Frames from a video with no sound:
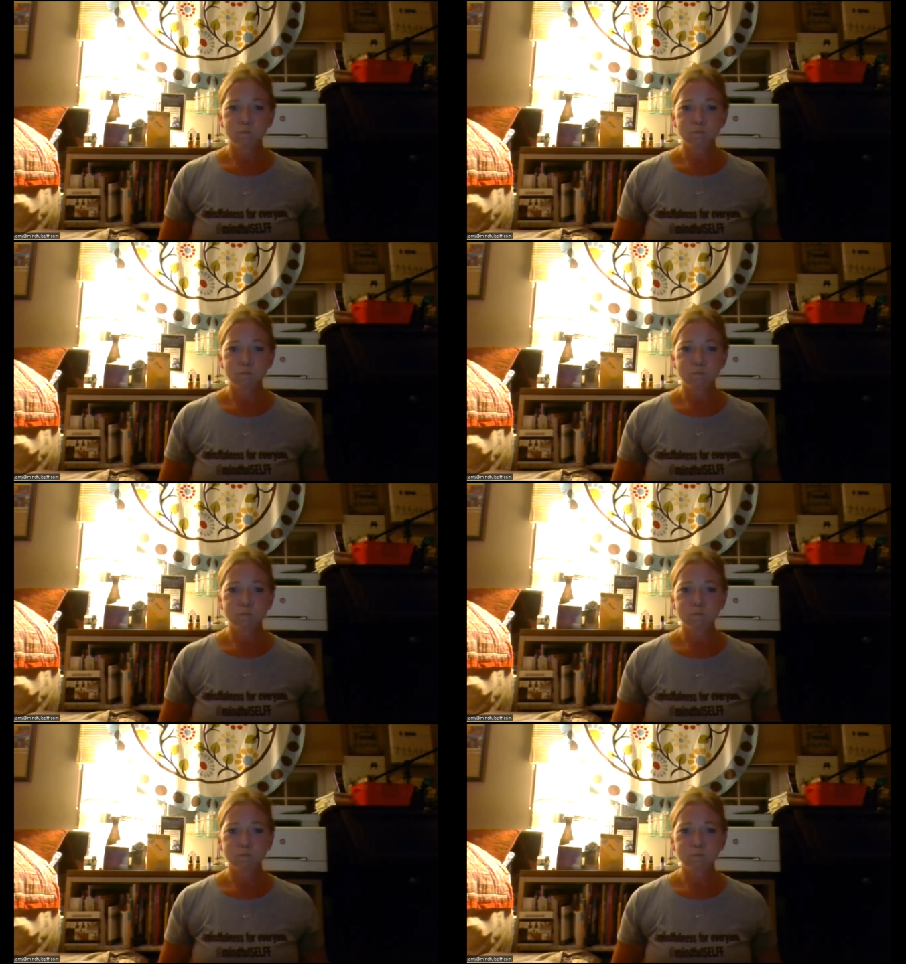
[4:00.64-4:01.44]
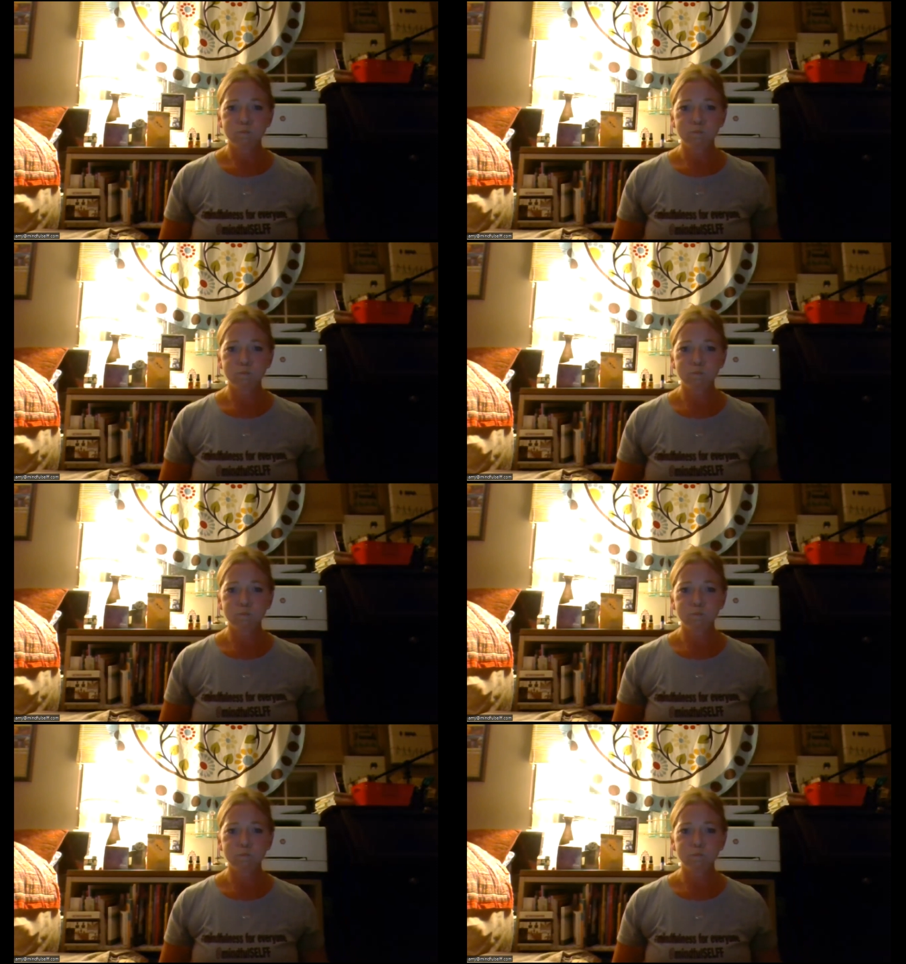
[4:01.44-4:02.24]

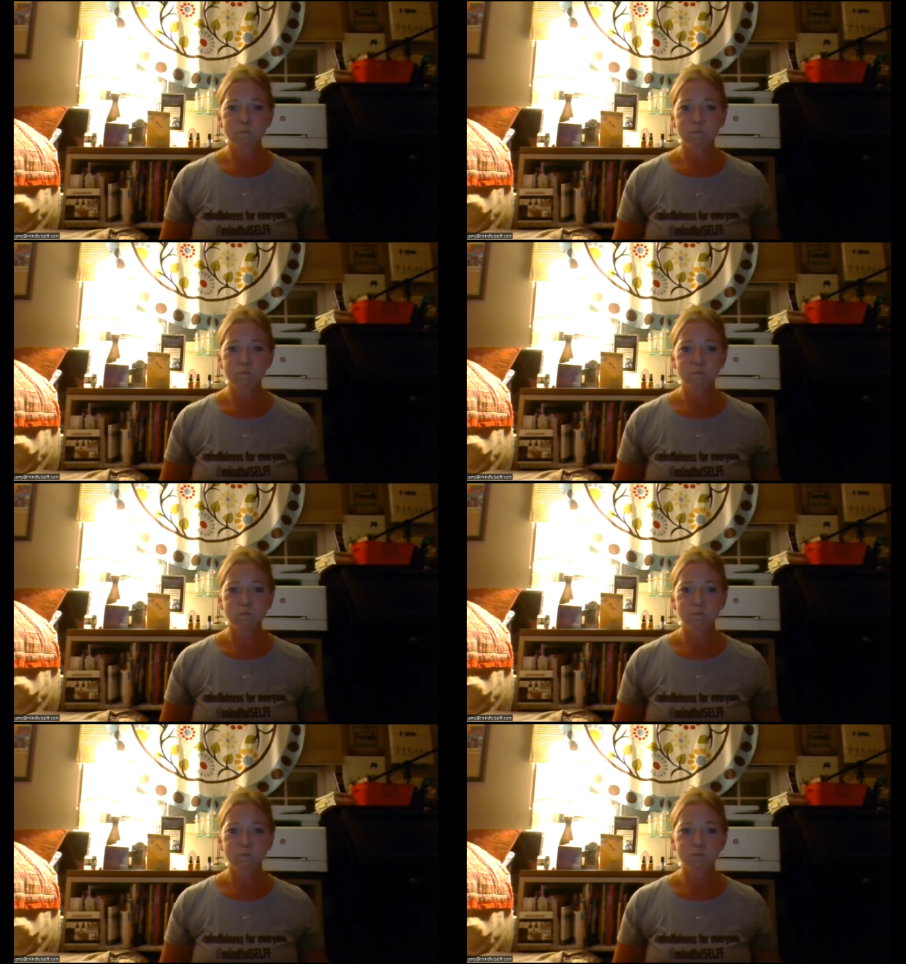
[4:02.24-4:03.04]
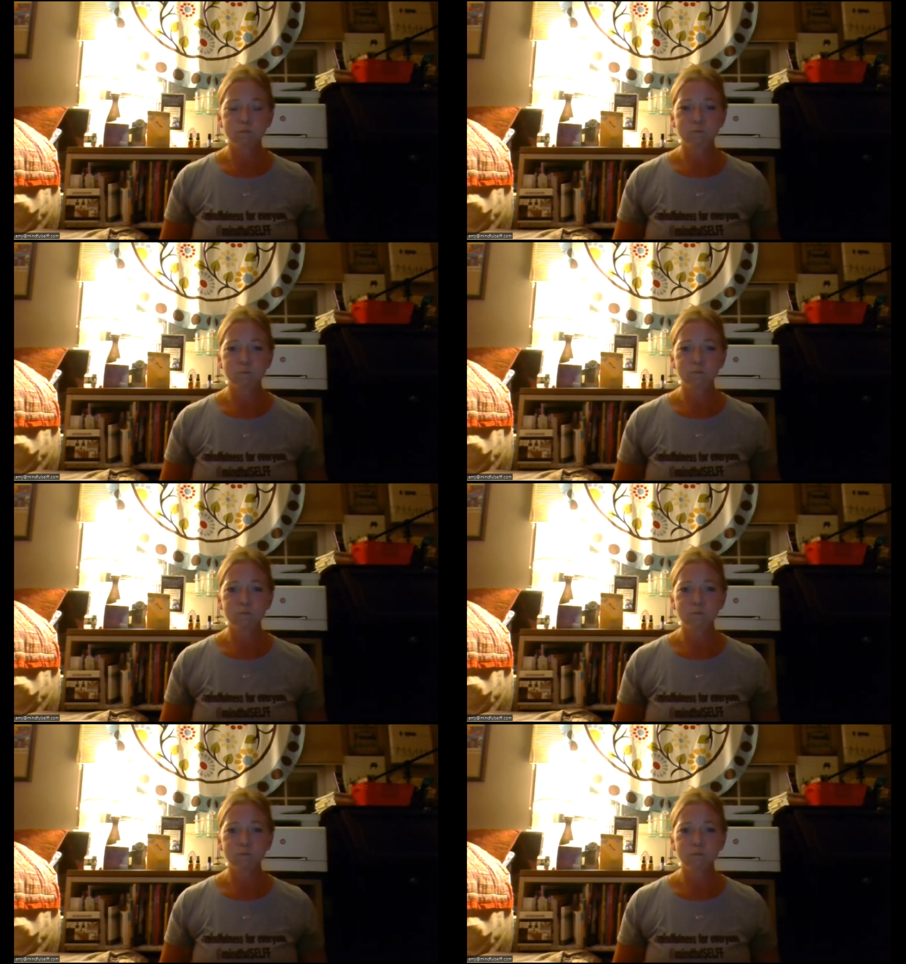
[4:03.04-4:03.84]

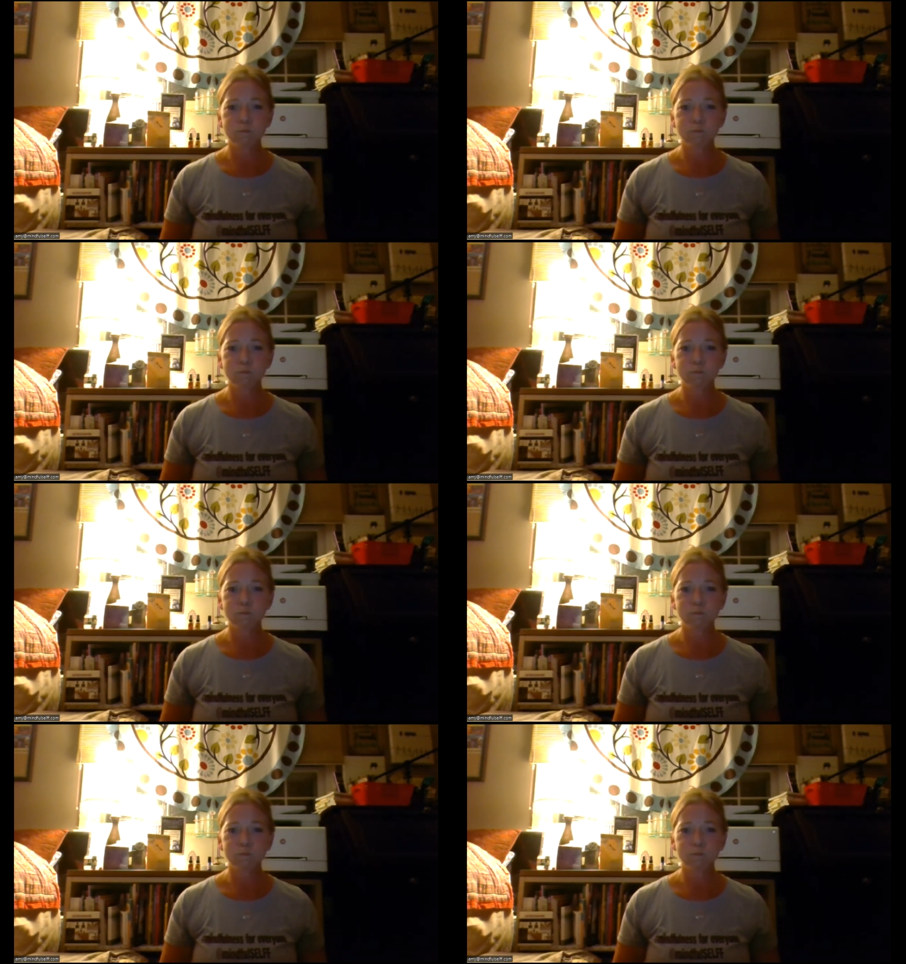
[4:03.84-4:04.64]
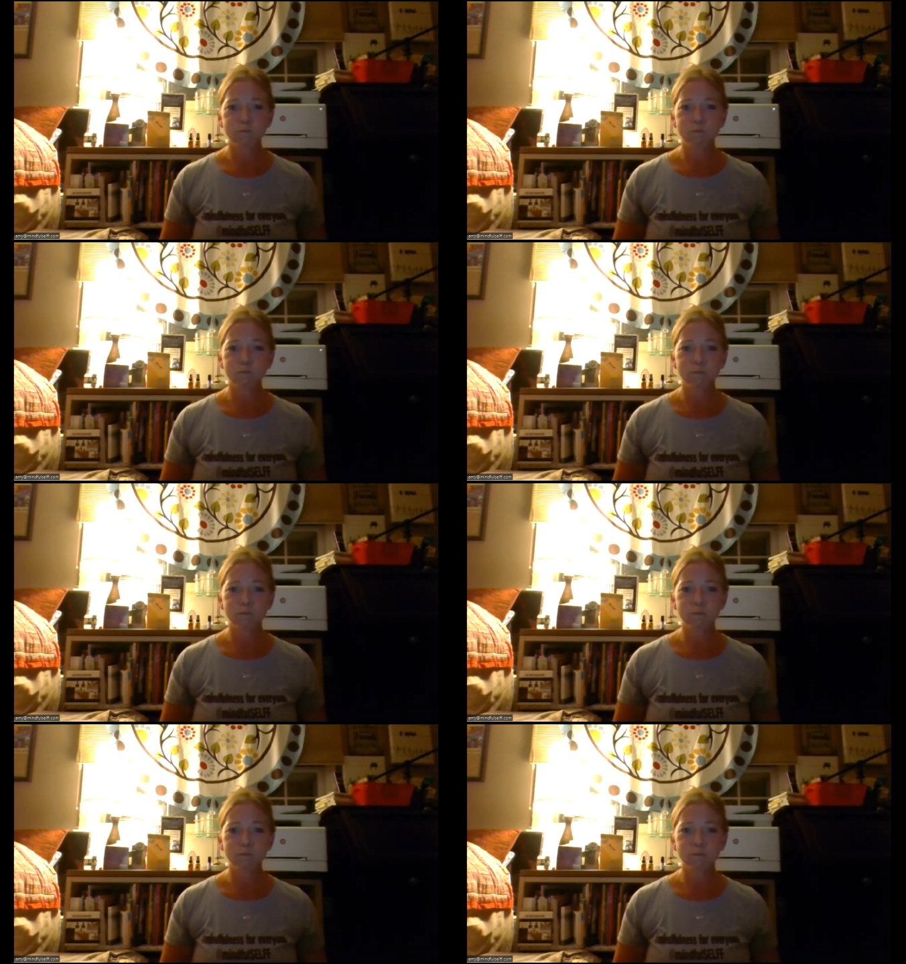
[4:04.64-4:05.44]

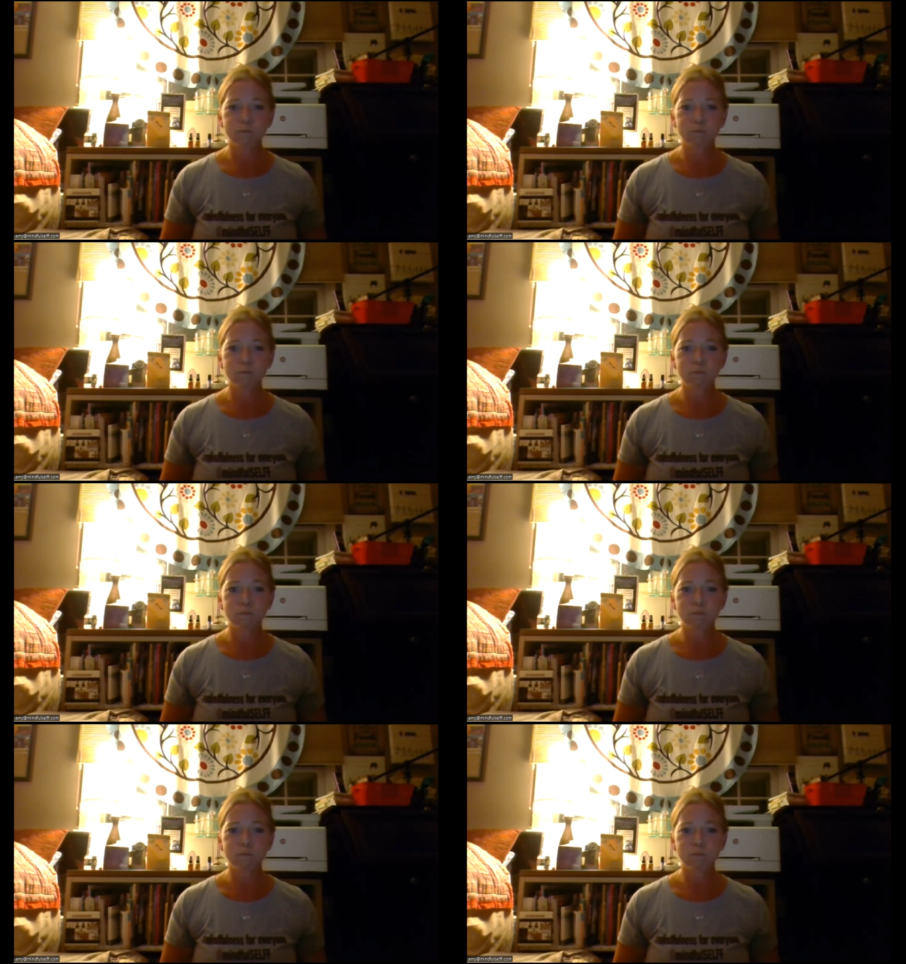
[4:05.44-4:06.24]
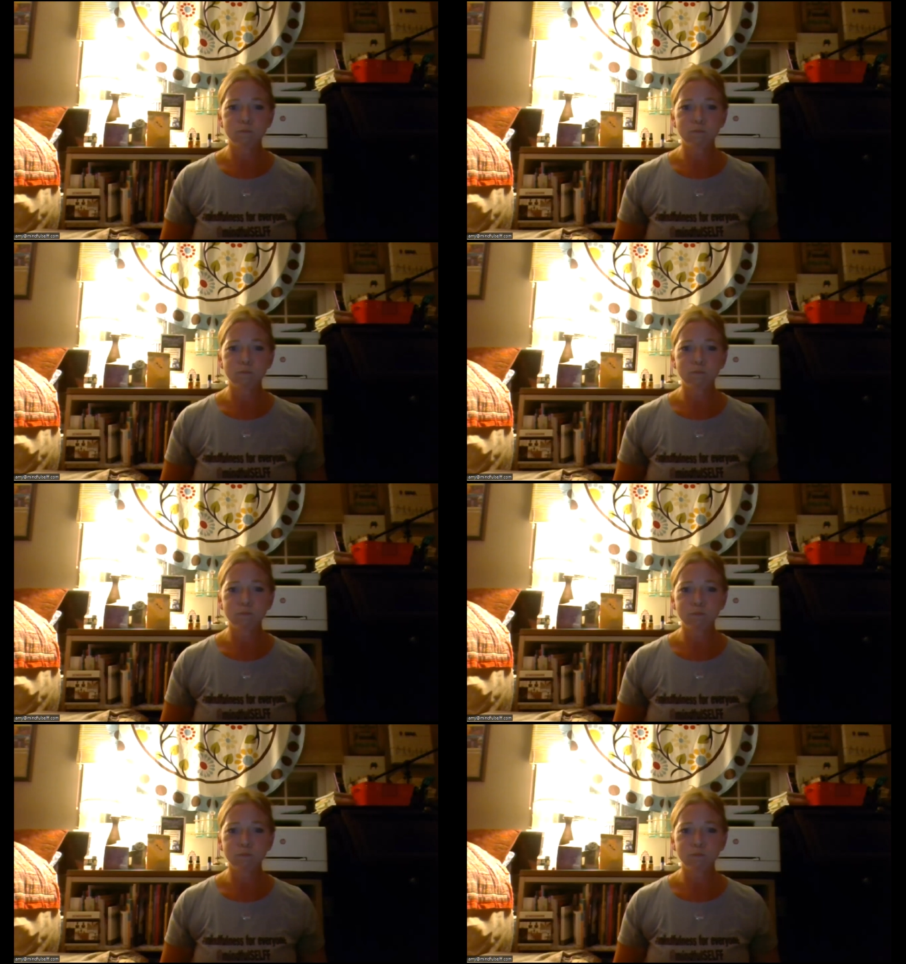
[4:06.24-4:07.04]

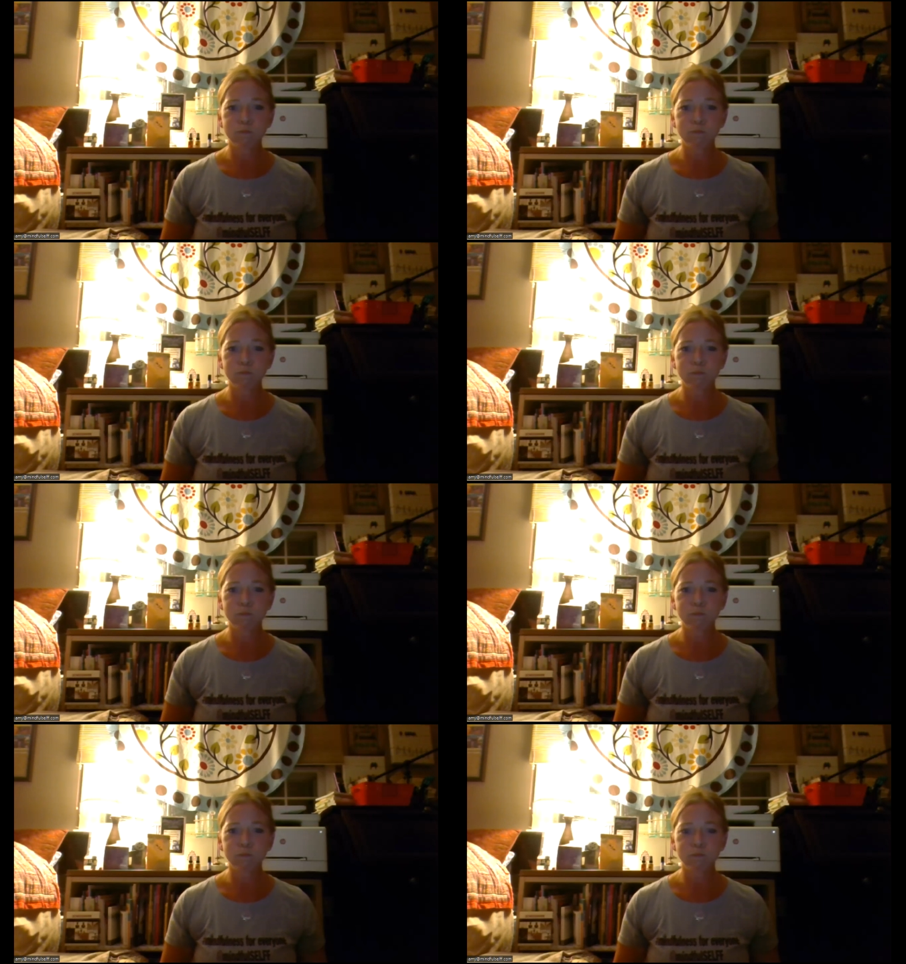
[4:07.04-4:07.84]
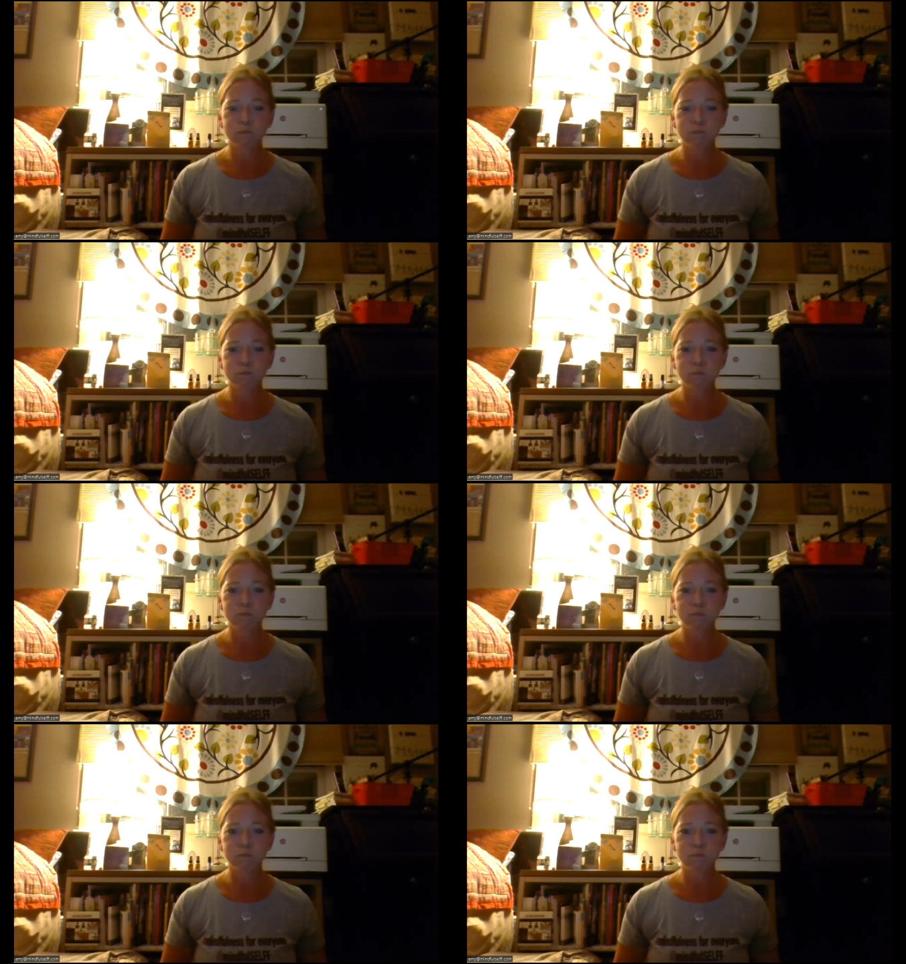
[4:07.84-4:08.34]
Nobody speaks.